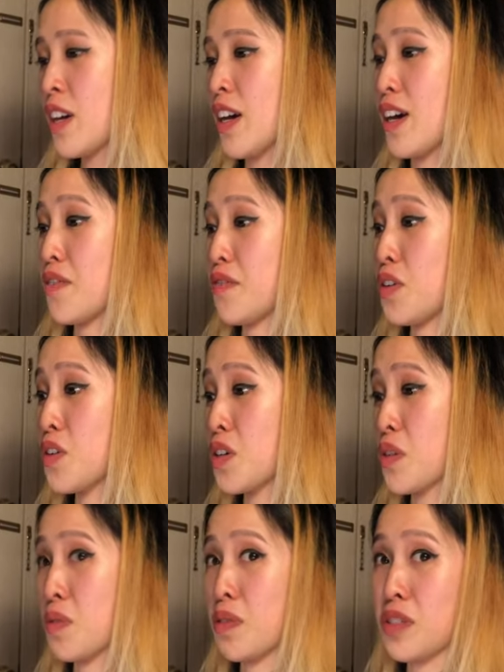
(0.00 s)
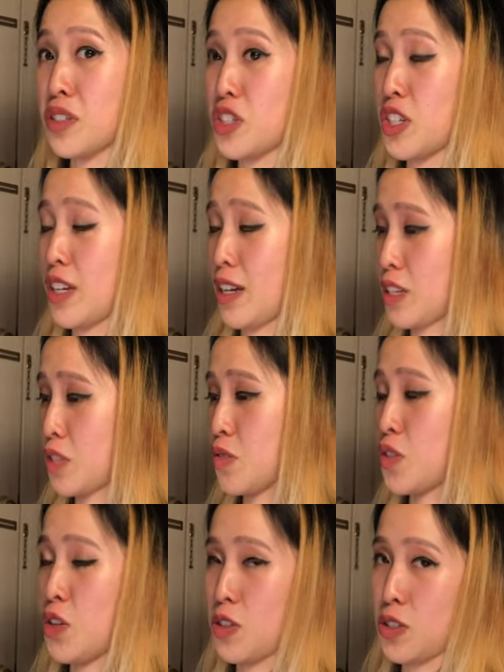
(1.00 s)
And Volcarona GX
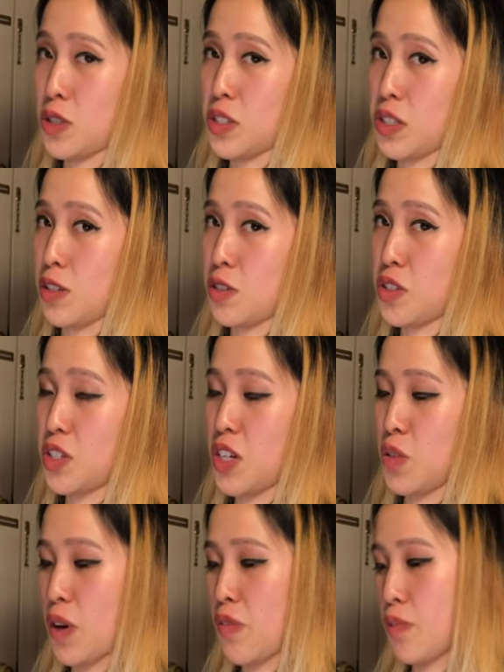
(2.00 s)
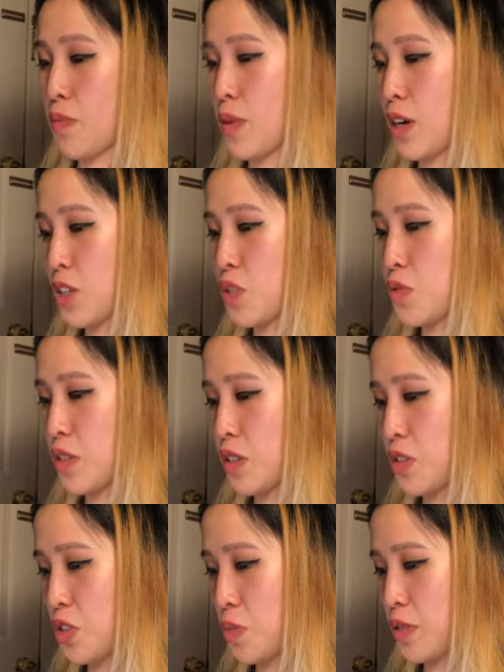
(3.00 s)
full art. So this is our secret rare from box one. I'll
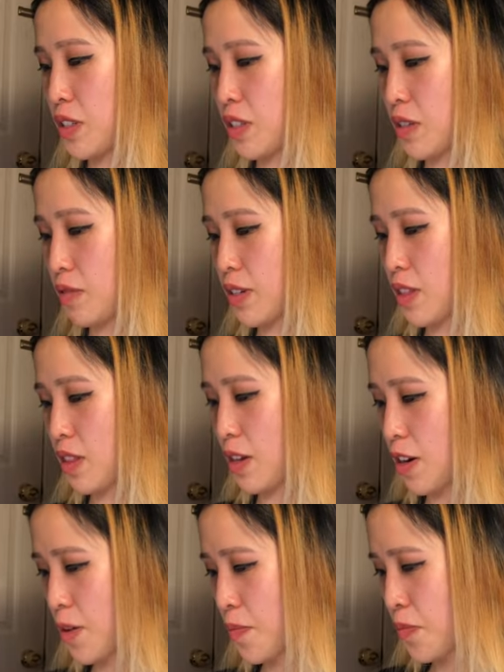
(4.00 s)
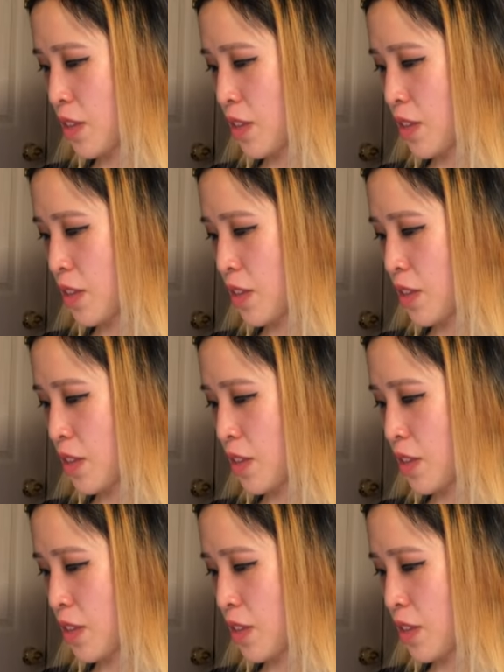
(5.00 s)
just place it right there.